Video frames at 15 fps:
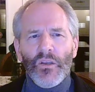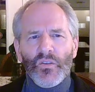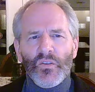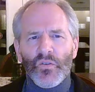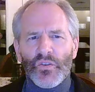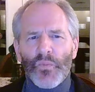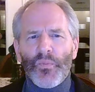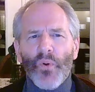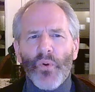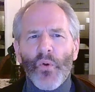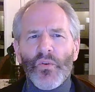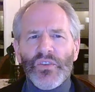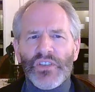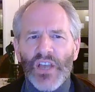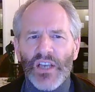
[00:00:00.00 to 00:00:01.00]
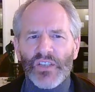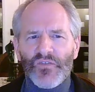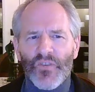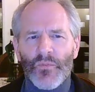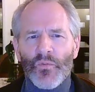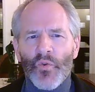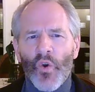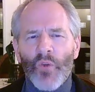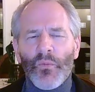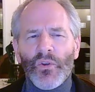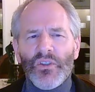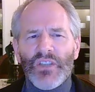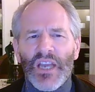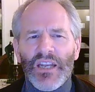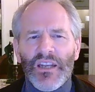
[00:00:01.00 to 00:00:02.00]
So it's a process from normal
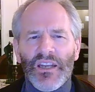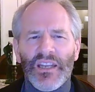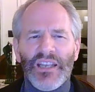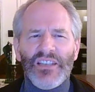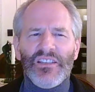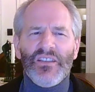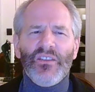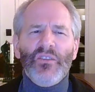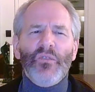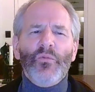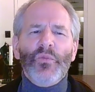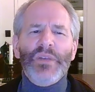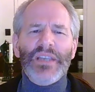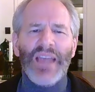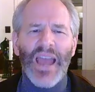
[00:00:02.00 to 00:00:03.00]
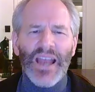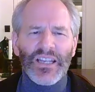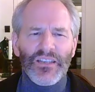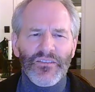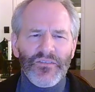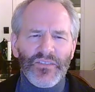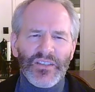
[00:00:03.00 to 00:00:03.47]
tendon. It gets a little reactive.